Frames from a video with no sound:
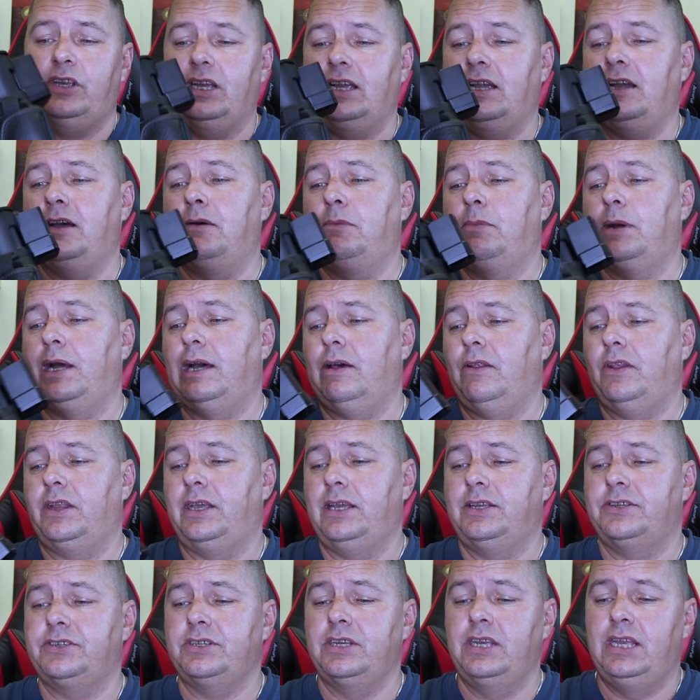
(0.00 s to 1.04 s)
thing about
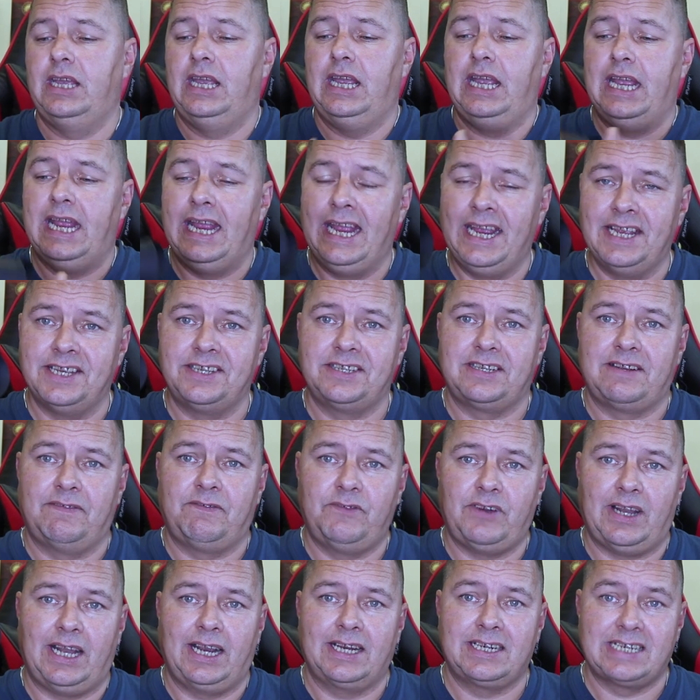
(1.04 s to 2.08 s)
these is the
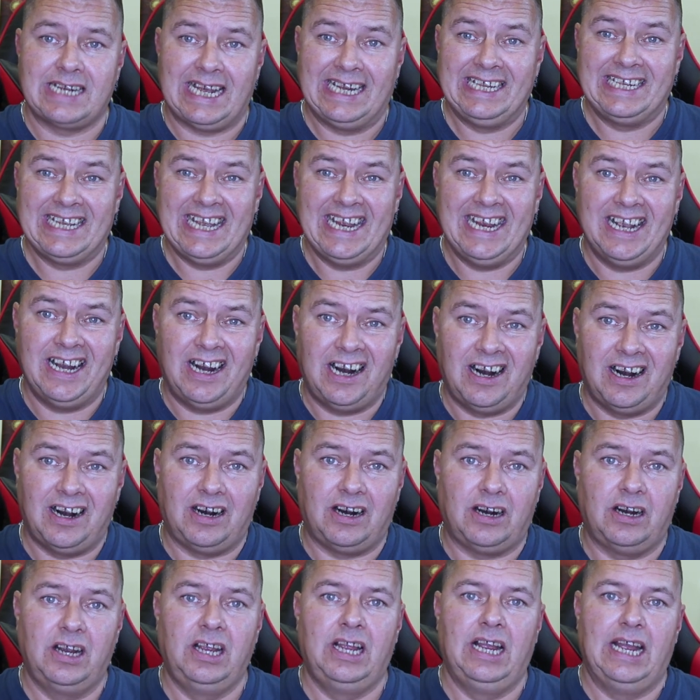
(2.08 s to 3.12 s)
fact that they
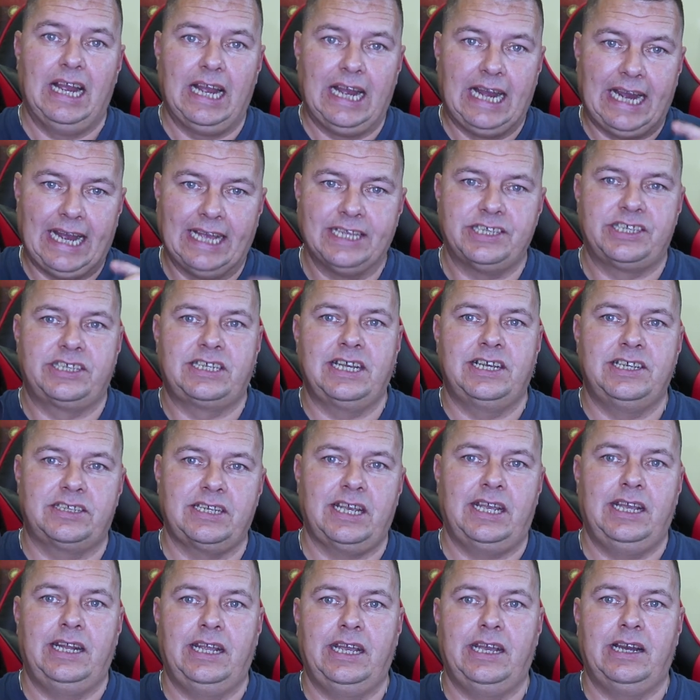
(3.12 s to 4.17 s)
are, as they
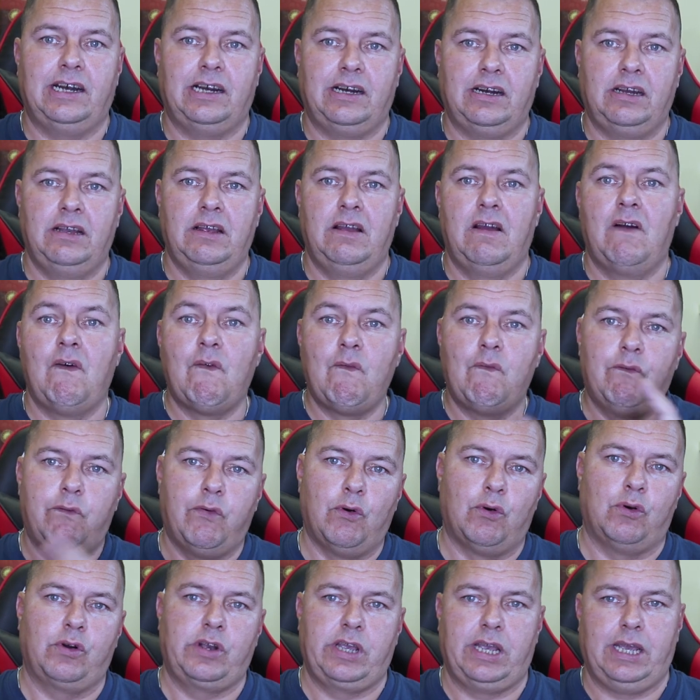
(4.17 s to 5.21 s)
say they are,
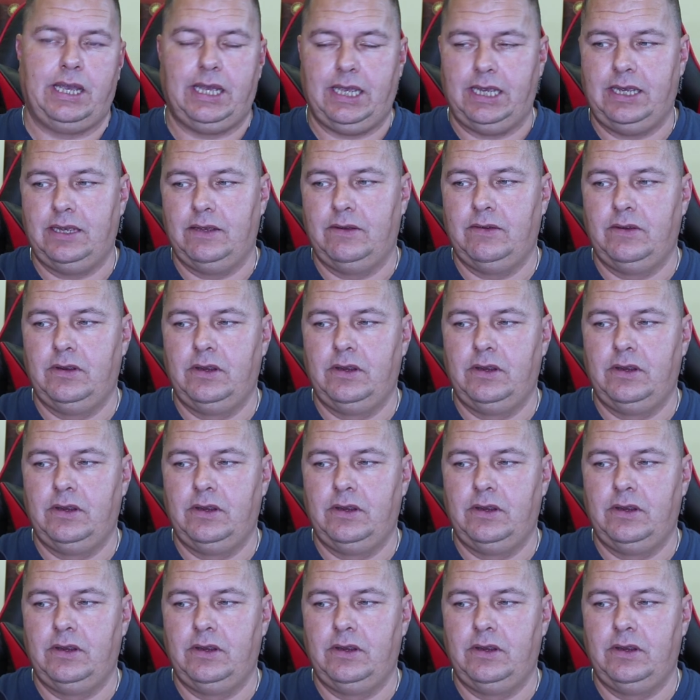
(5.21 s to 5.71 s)
4K.